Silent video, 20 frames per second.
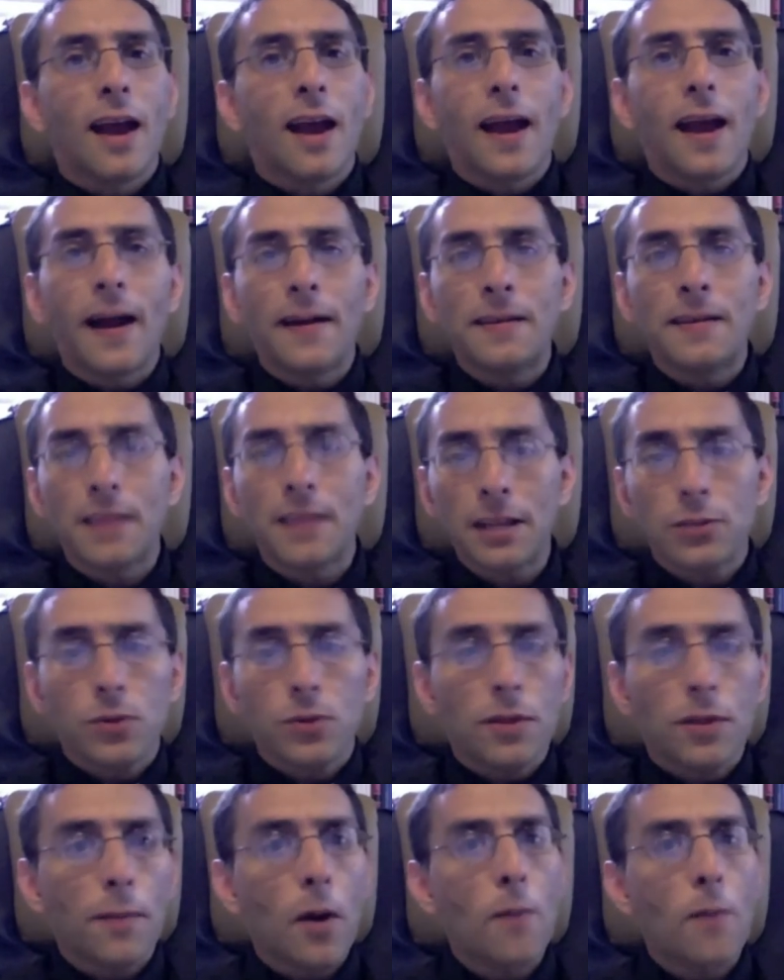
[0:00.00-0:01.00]
And that's
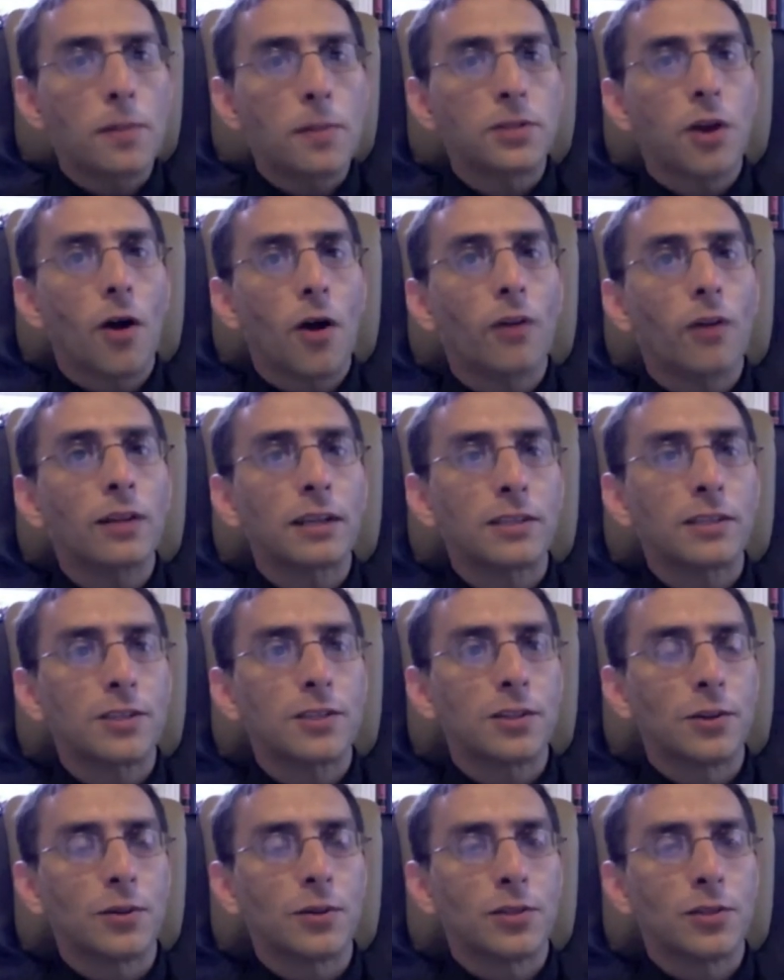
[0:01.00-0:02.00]
what the Pope is calling us
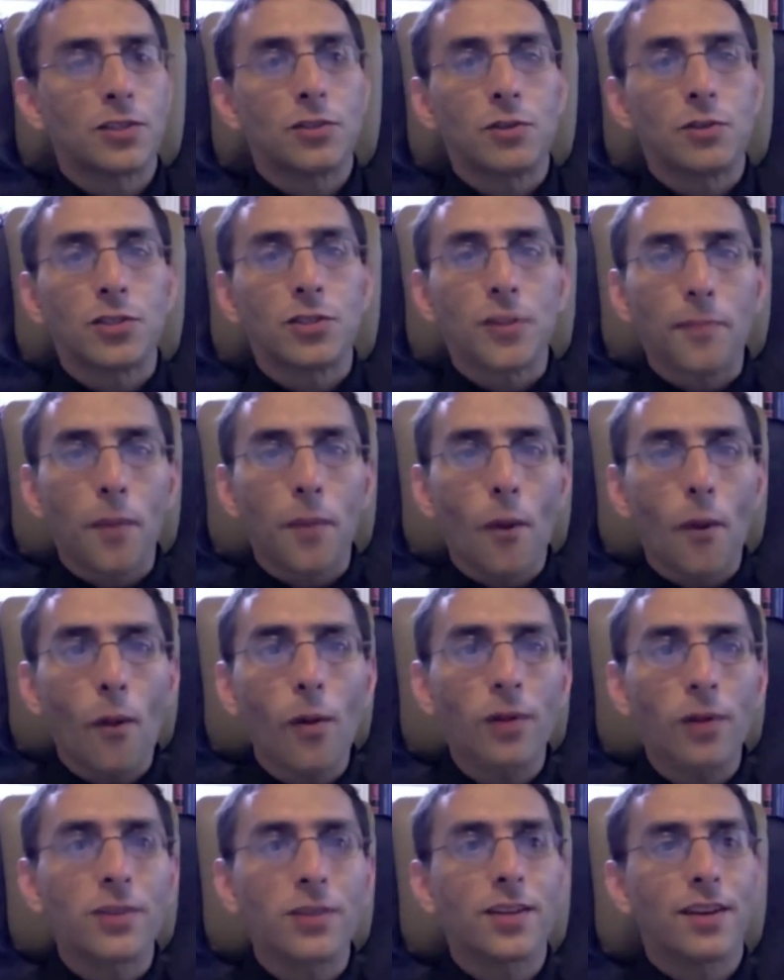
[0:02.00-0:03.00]
to do, is to
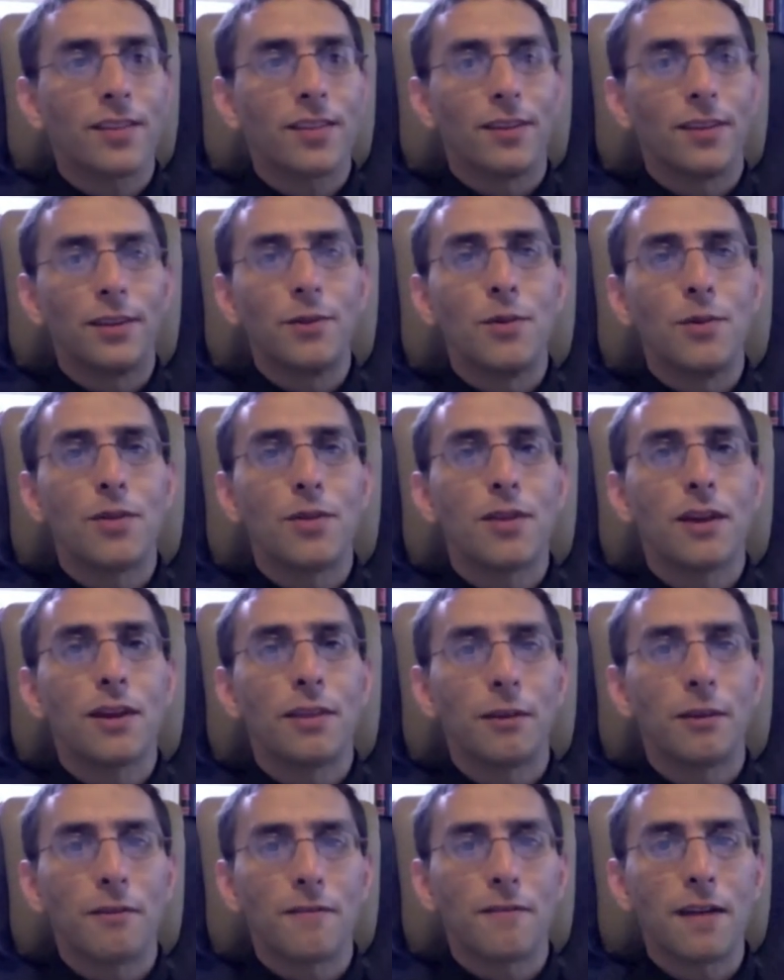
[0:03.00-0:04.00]
support the youth
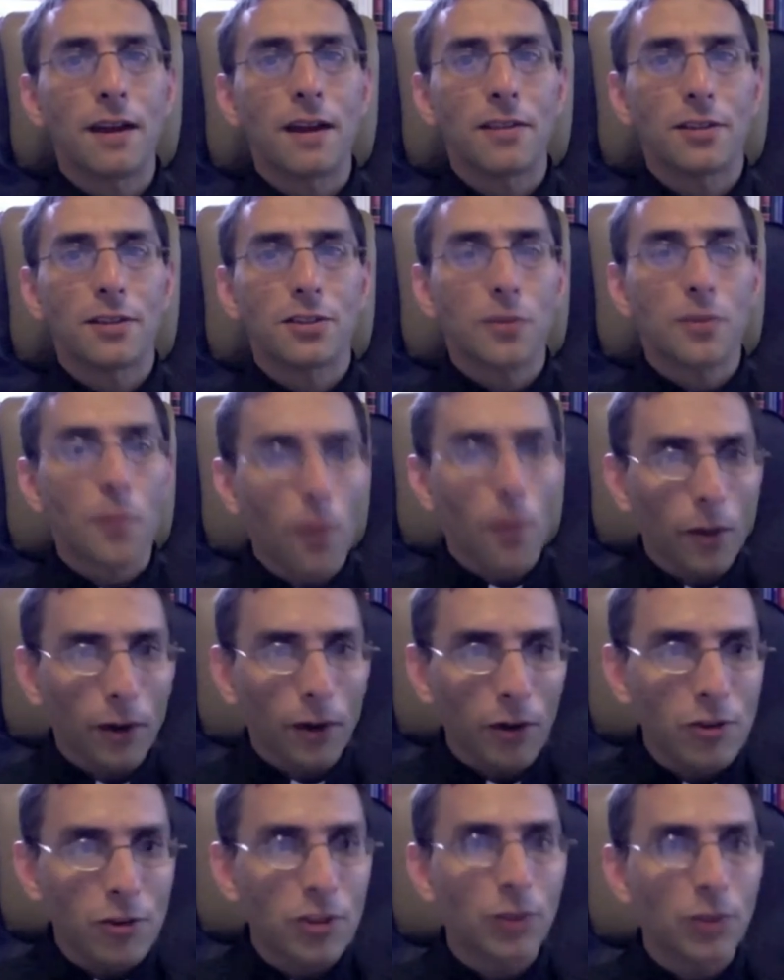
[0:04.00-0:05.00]
in their faith, to
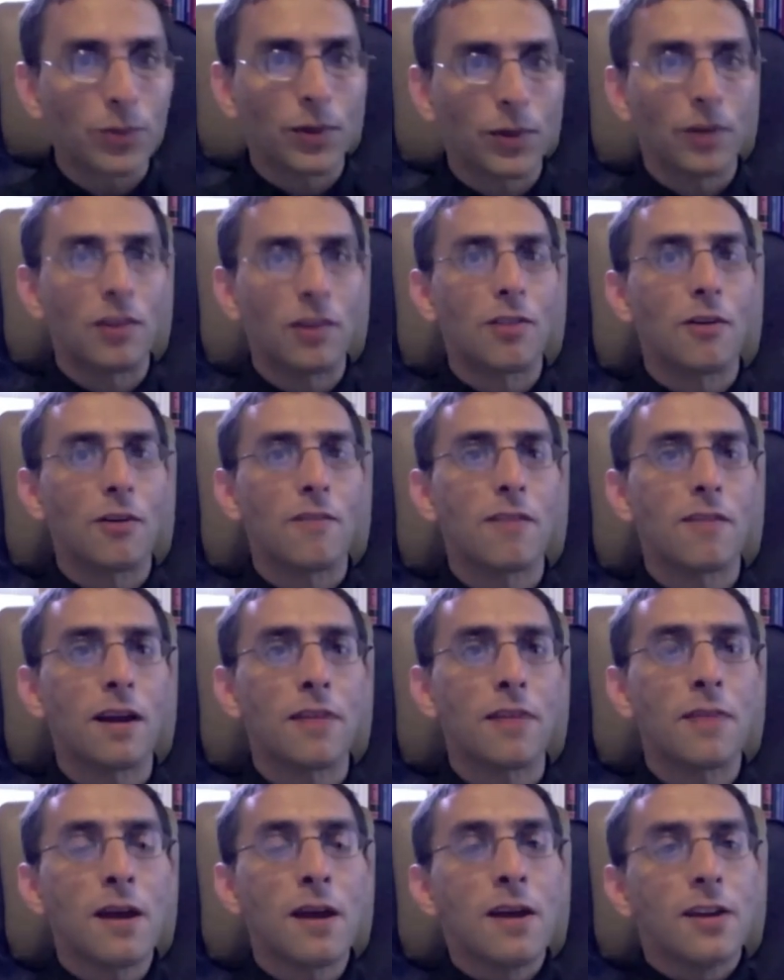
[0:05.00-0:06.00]
support our children in their
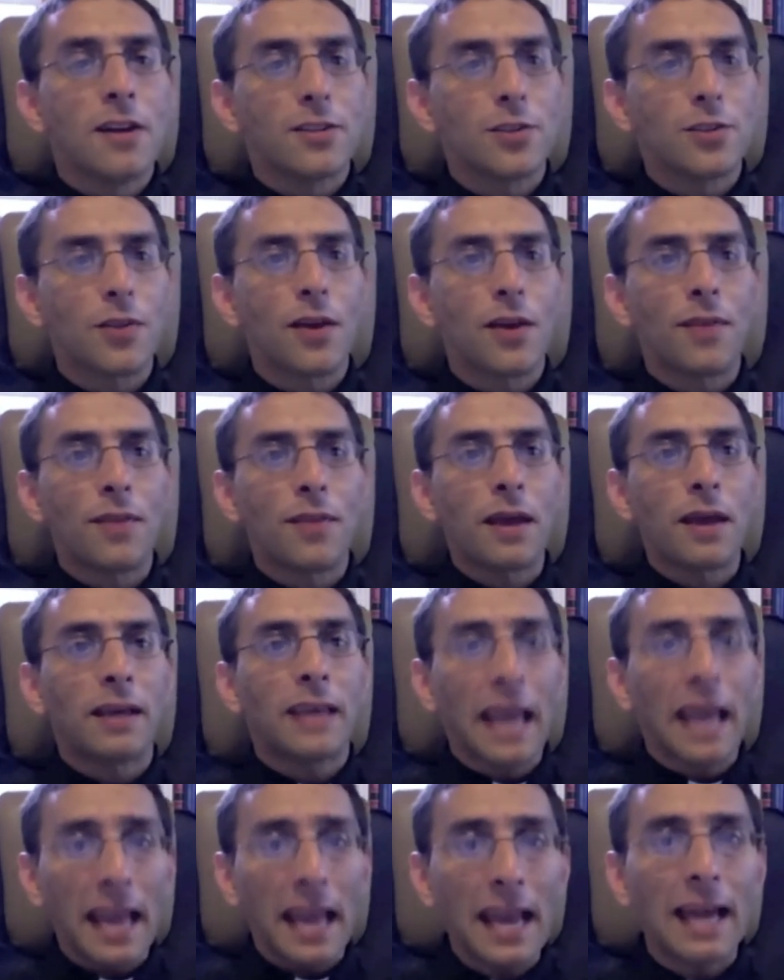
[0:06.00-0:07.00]
faith, so that they
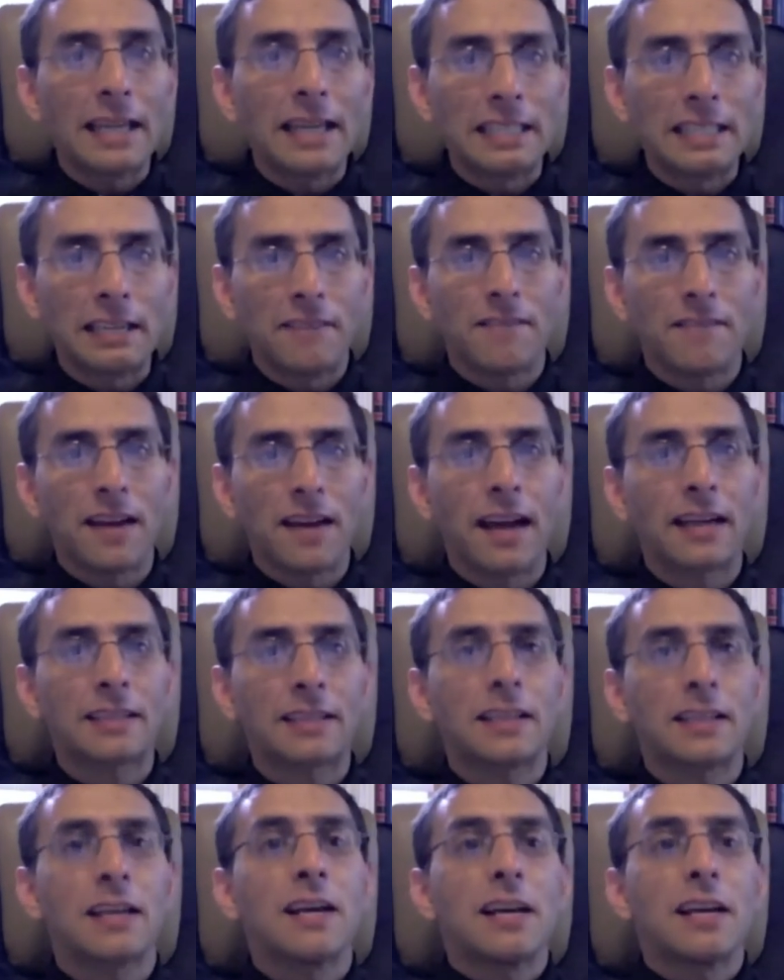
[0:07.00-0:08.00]
can, in
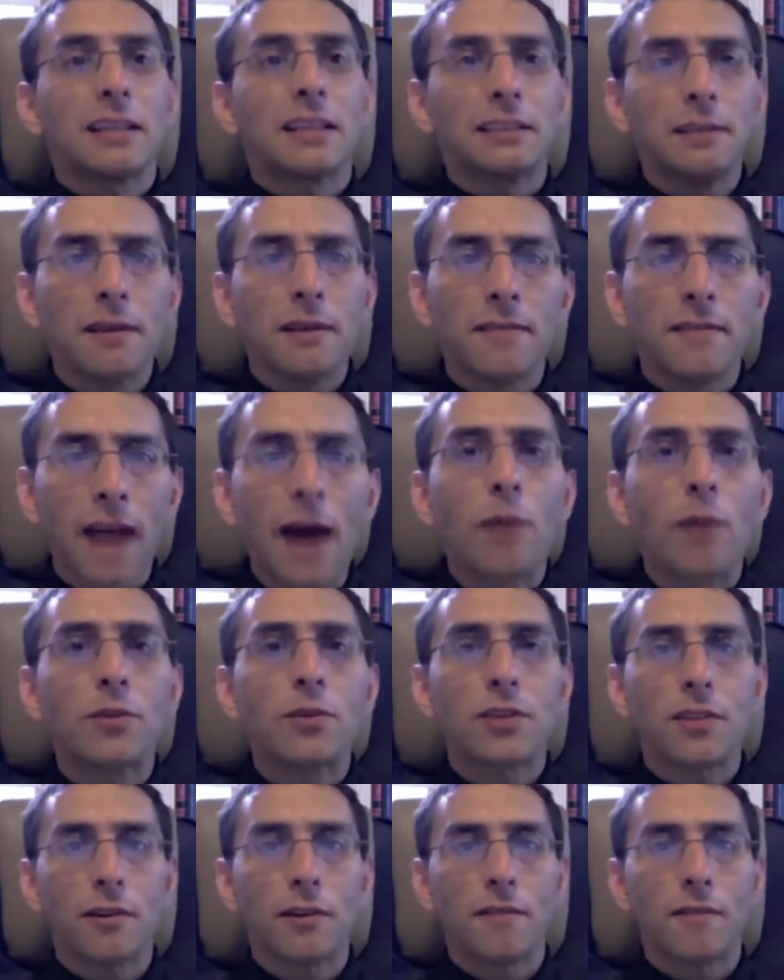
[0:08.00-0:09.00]
fact, live
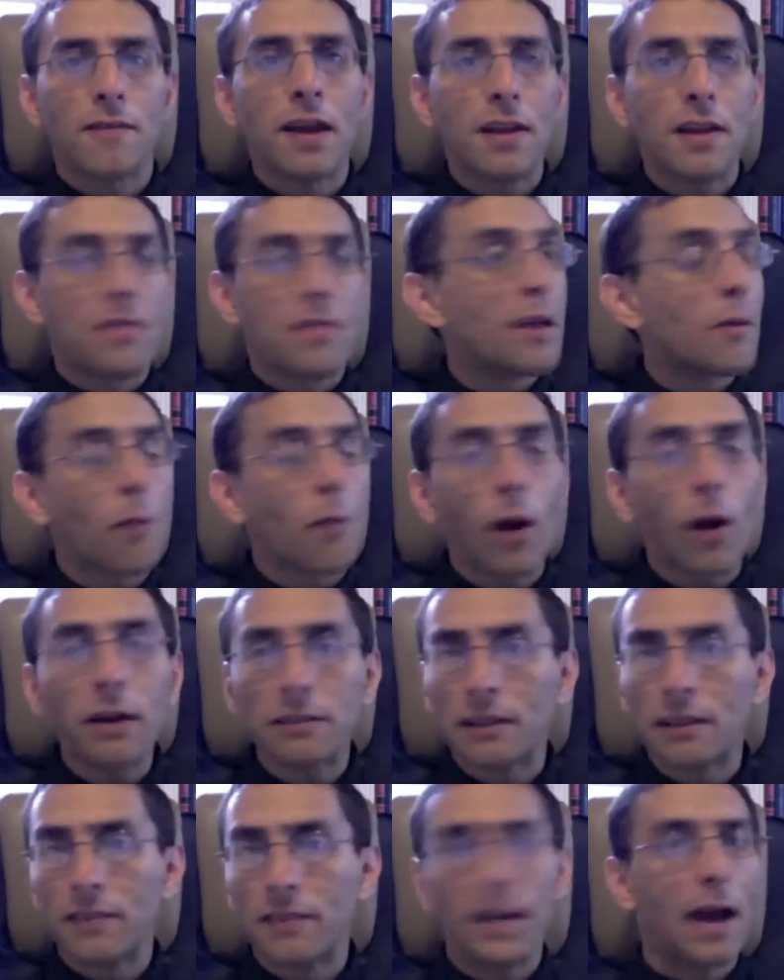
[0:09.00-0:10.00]
out their faith. They want
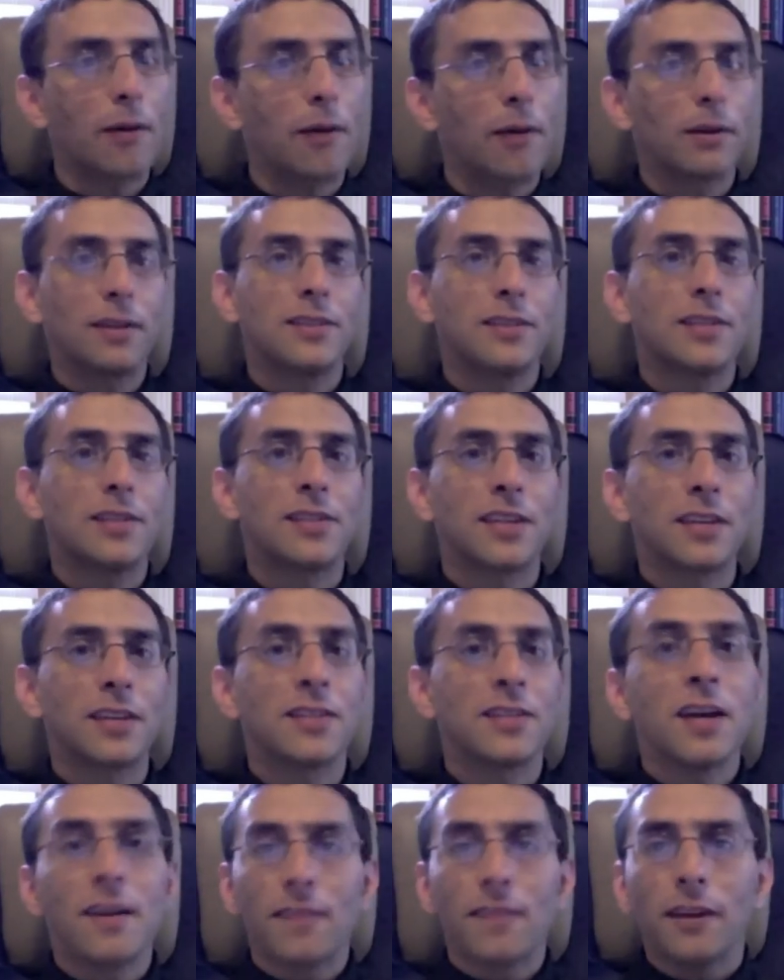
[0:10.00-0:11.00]
to live it out, as he
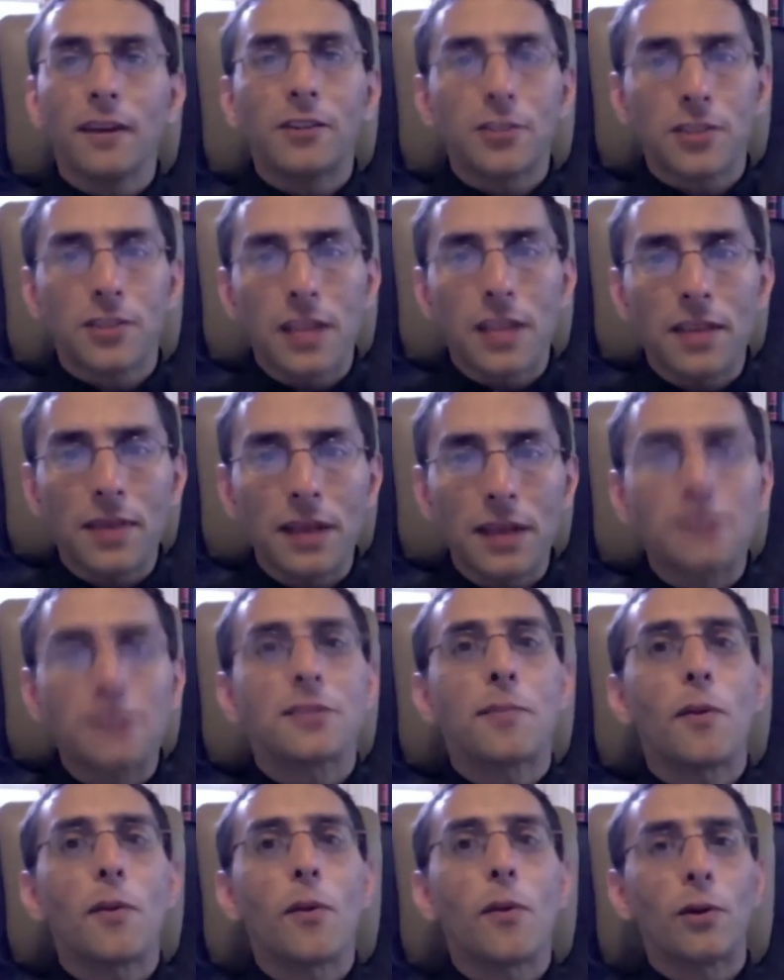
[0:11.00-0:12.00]
says. They just need that
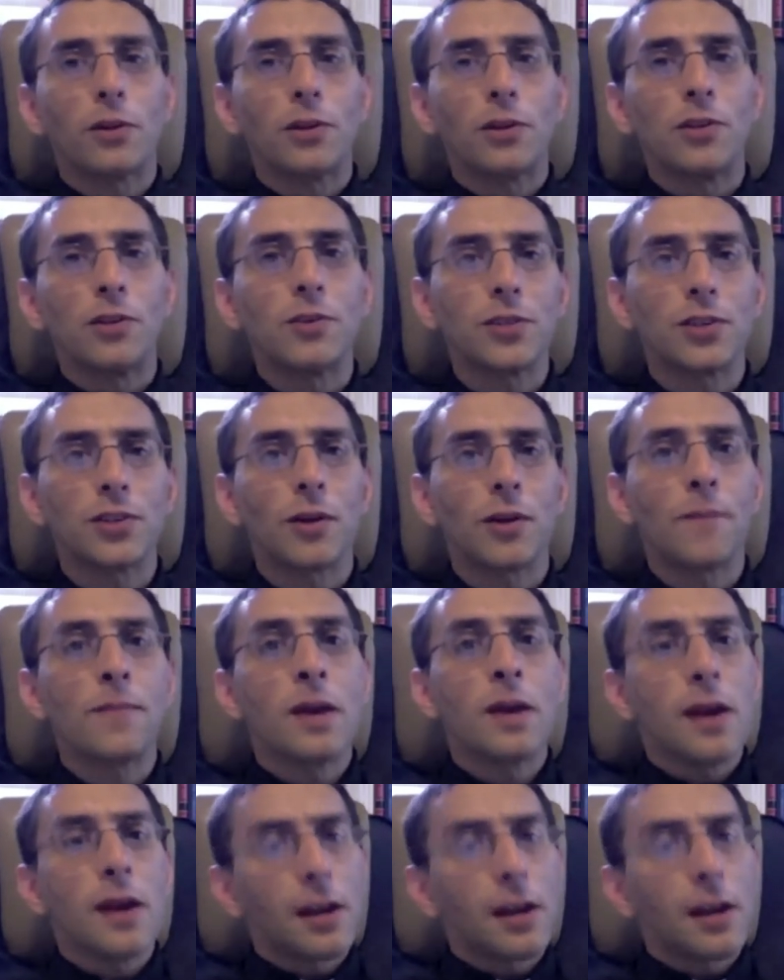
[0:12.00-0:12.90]
support to do so.